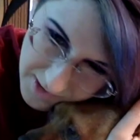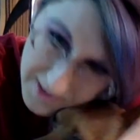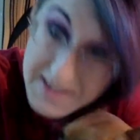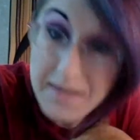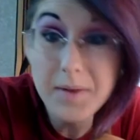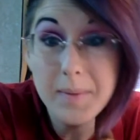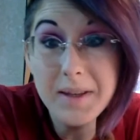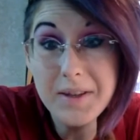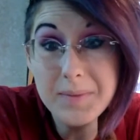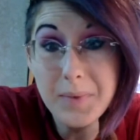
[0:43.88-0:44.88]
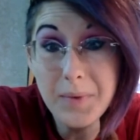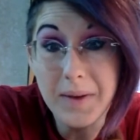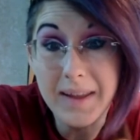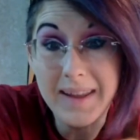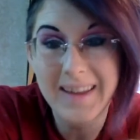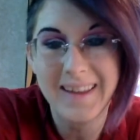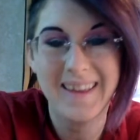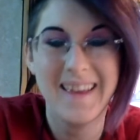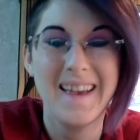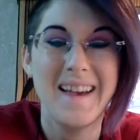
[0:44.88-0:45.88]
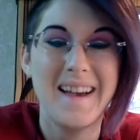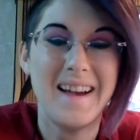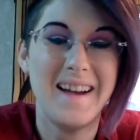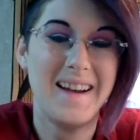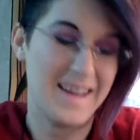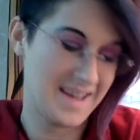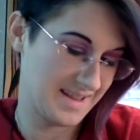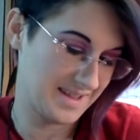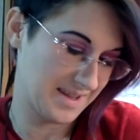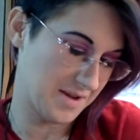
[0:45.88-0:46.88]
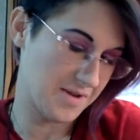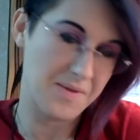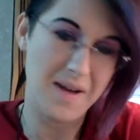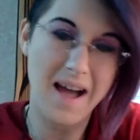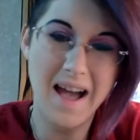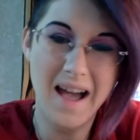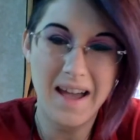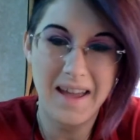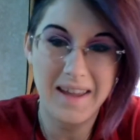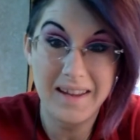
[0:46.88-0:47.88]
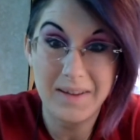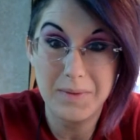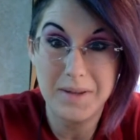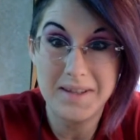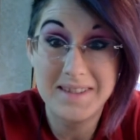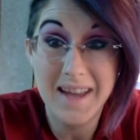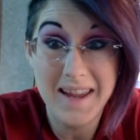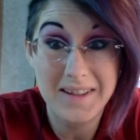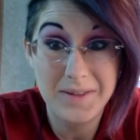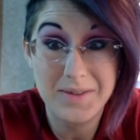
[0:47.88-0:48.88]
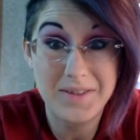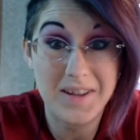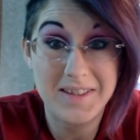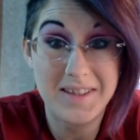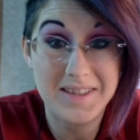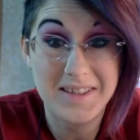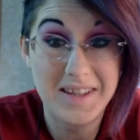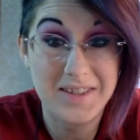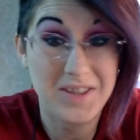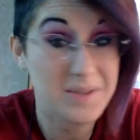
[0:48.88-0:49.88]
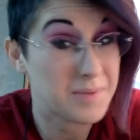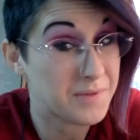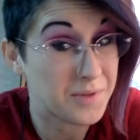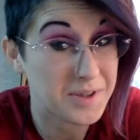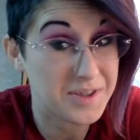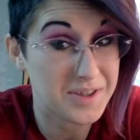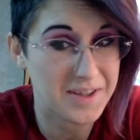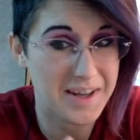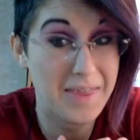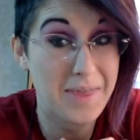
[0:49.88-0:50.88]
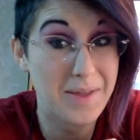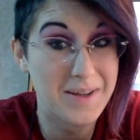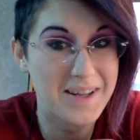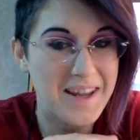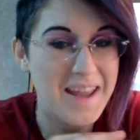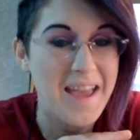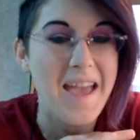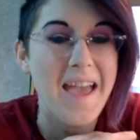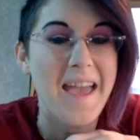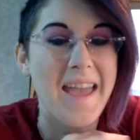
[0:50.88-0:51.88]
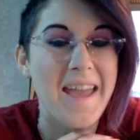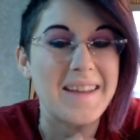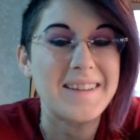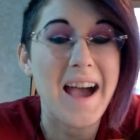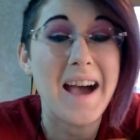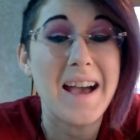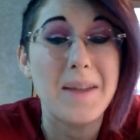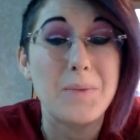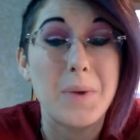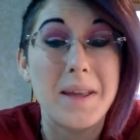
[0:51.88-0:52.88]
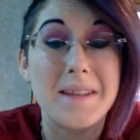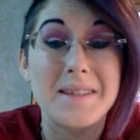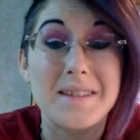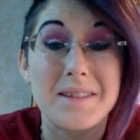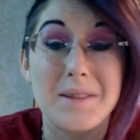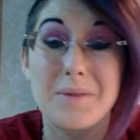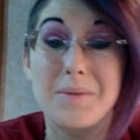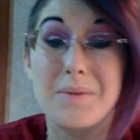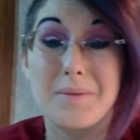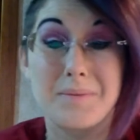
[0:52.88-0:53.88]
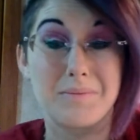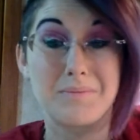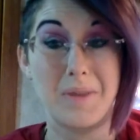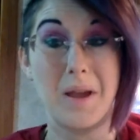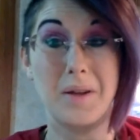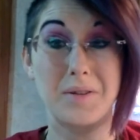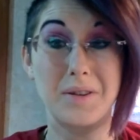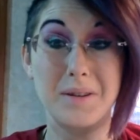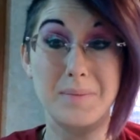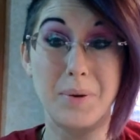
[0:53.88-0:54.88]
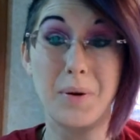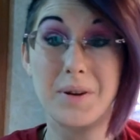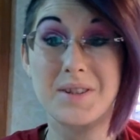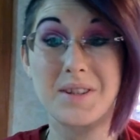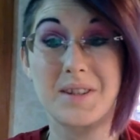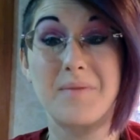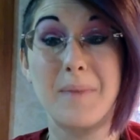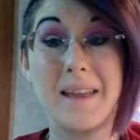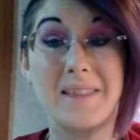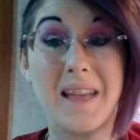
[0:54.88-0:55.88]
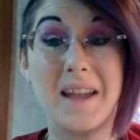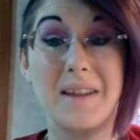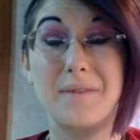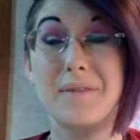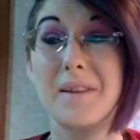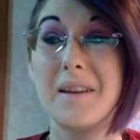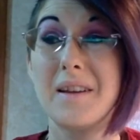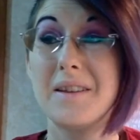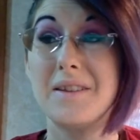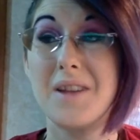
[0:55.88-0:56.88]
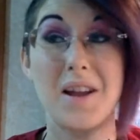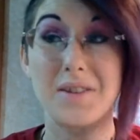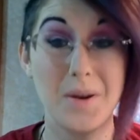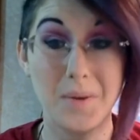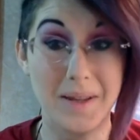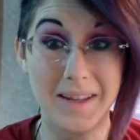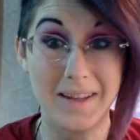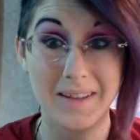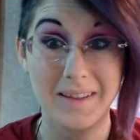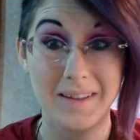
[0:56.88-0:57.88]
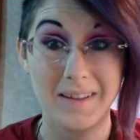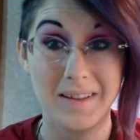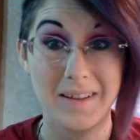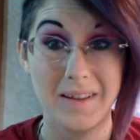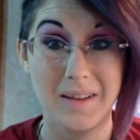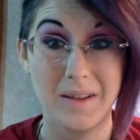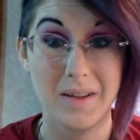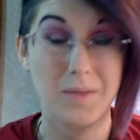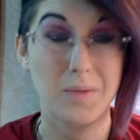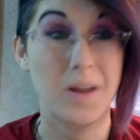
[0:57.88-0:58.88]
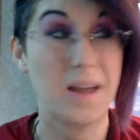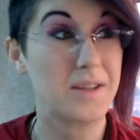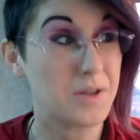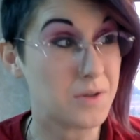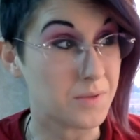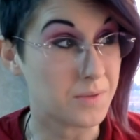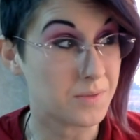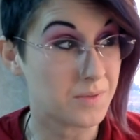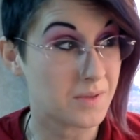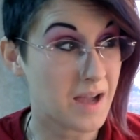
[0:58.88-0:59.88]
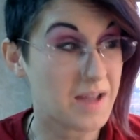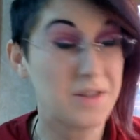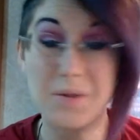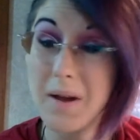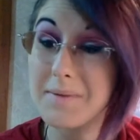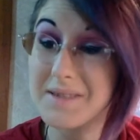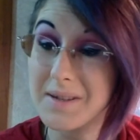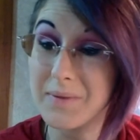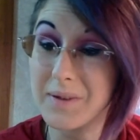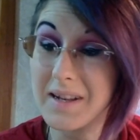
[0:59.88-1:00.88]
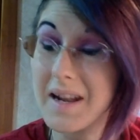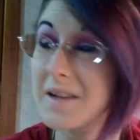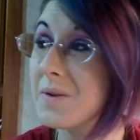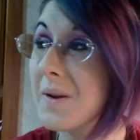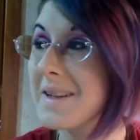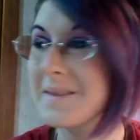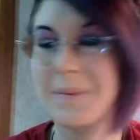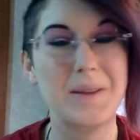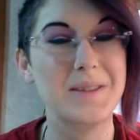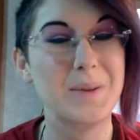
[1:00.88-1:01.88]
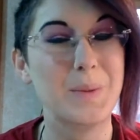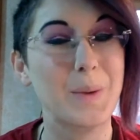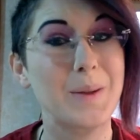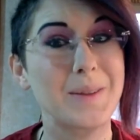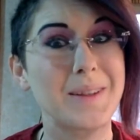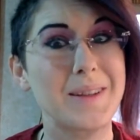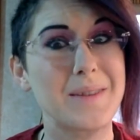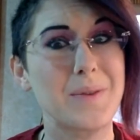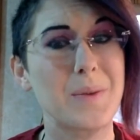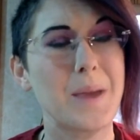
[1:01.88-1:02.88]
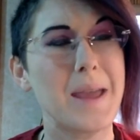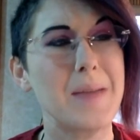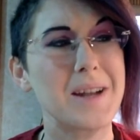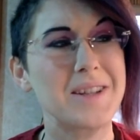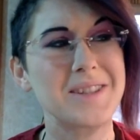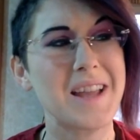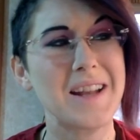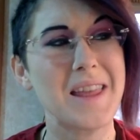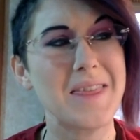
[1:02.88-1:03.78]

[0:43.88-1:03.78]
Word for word: Let's see if you'll be a good boy. Uh, and so I was diagnosed autistic just before turning 30. And I went, you know, a good portion of my life not knowing, well, I knew I knew I was different, and I knew I experienced the world in a different way, but I just kind of